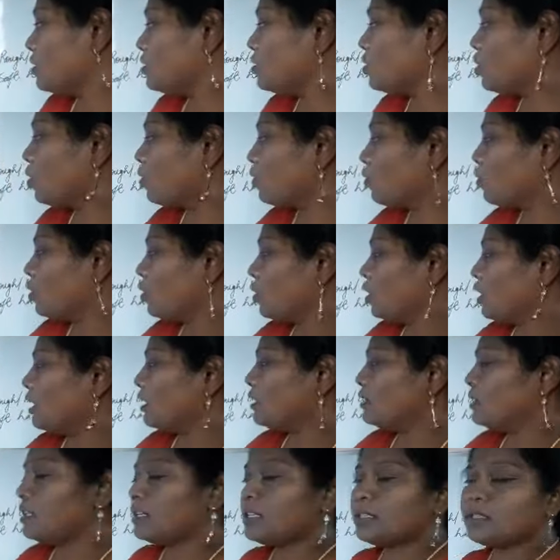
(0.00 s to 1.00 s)
So
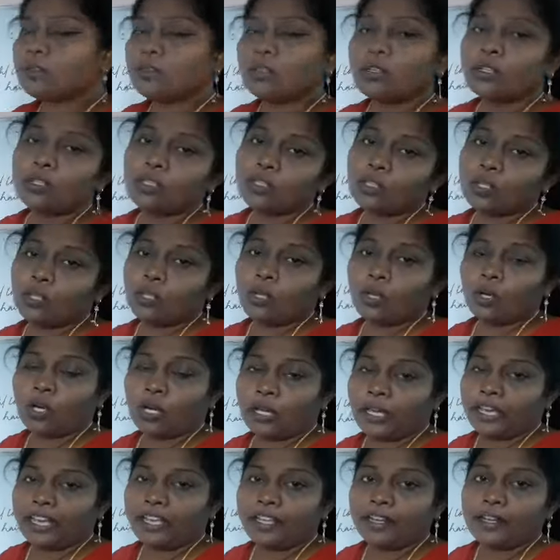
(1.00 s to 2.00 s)
these good
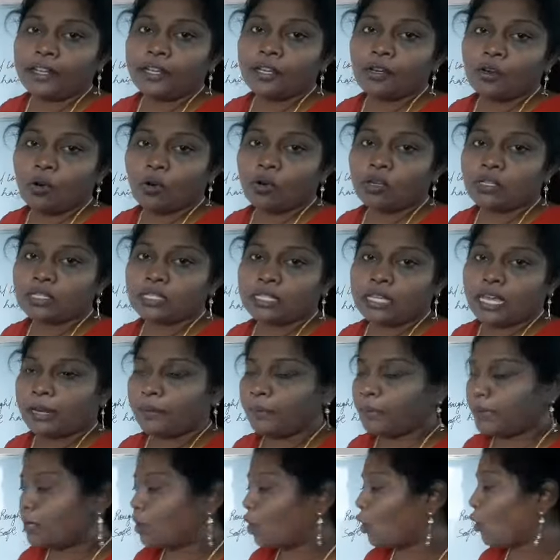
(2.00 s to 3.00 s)
hairy goats
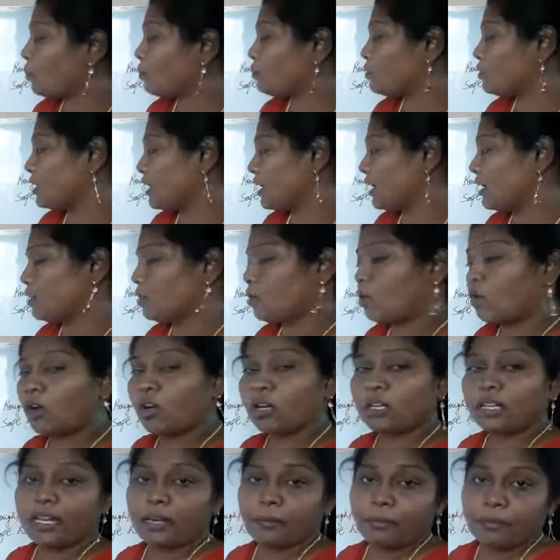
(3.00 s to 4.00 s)
can be obtained
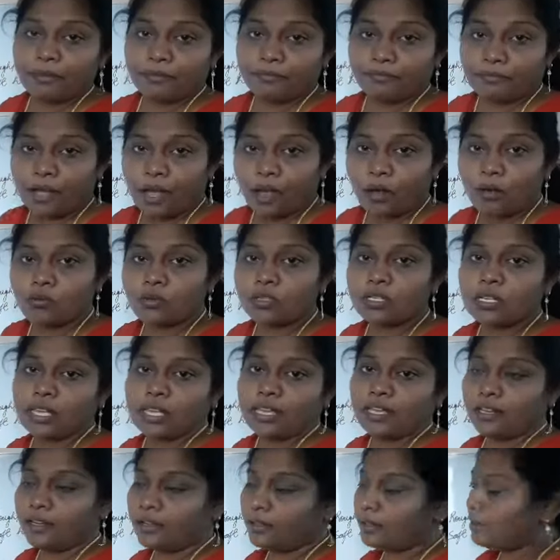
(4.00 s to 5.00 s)
or can be found
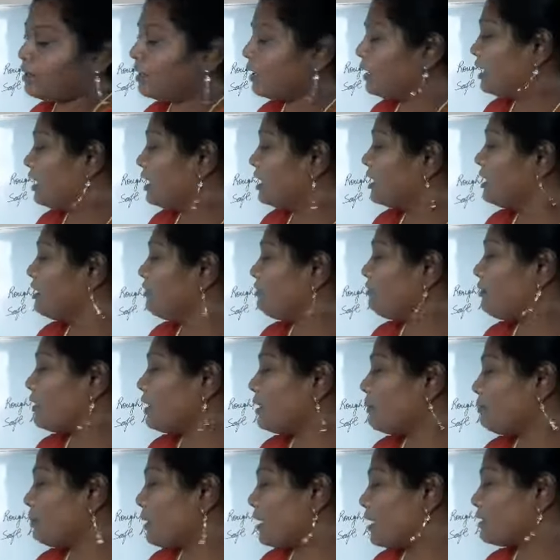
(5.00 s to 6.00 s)
in
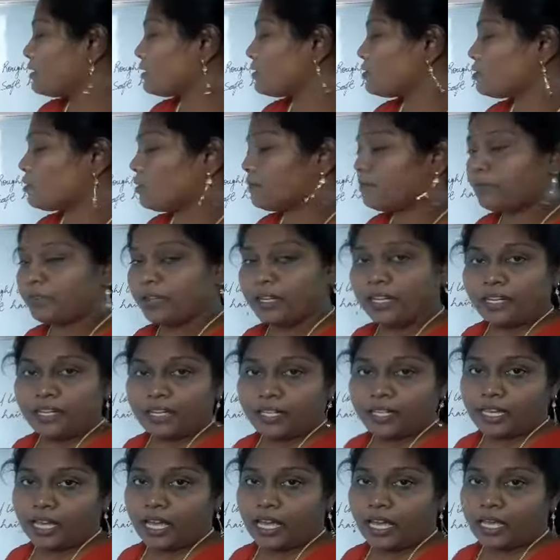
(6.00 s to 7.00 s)
different places of
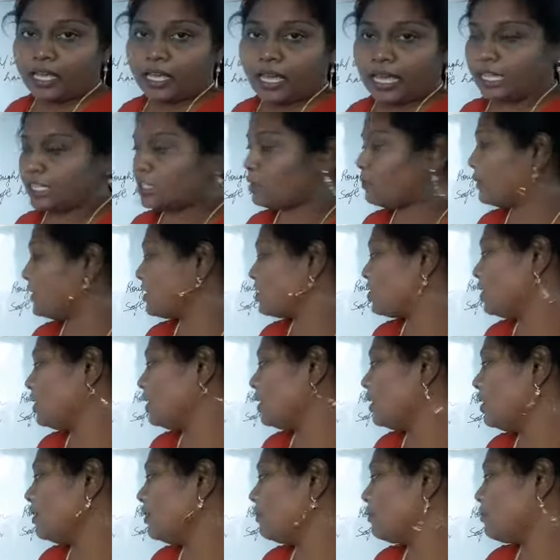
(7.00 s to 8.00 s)
India,
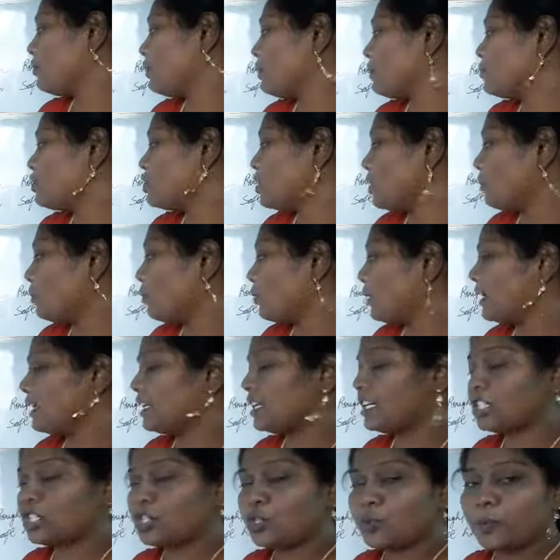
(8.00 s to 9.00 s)
especially from Jammu
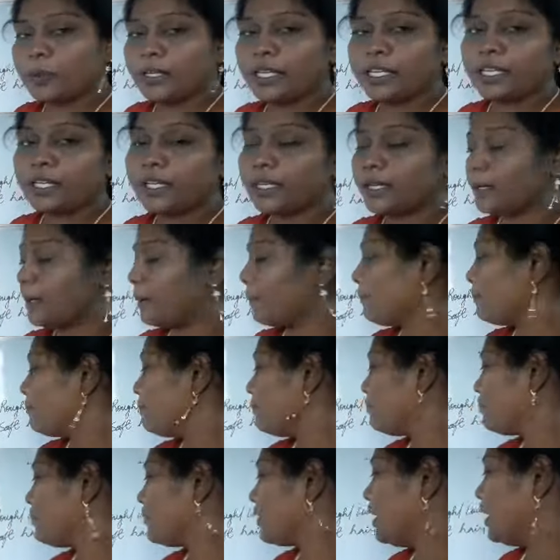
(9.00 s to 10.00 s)
and Kashmir,
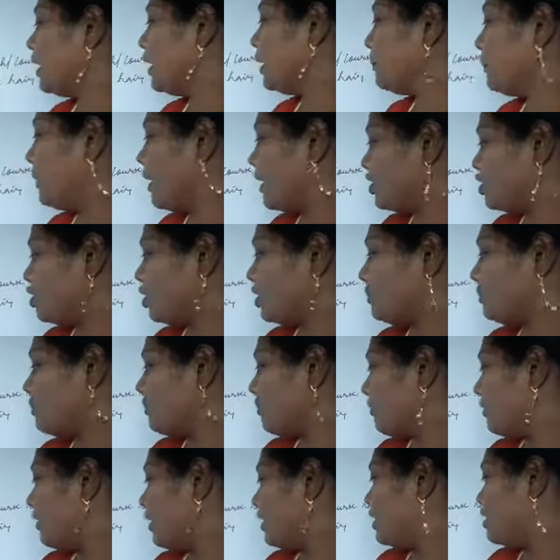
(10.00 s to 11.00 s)
Himachal
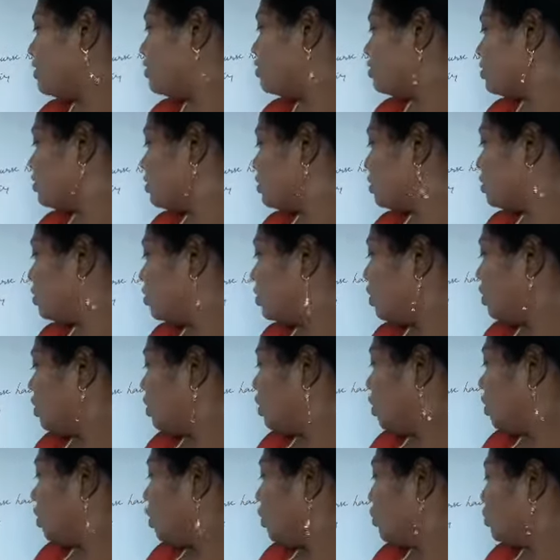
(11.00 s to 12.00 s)
Pradesh,
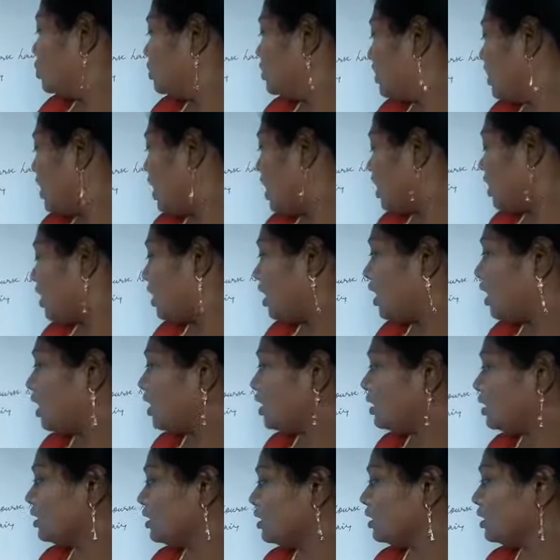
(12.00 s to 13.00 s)

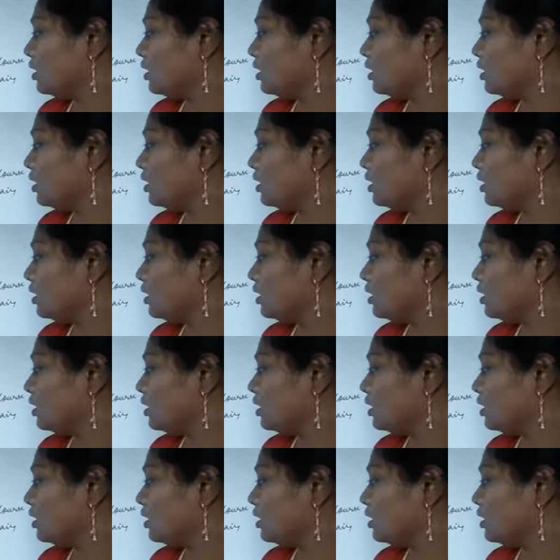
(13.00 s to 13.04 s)
Uttarakhand,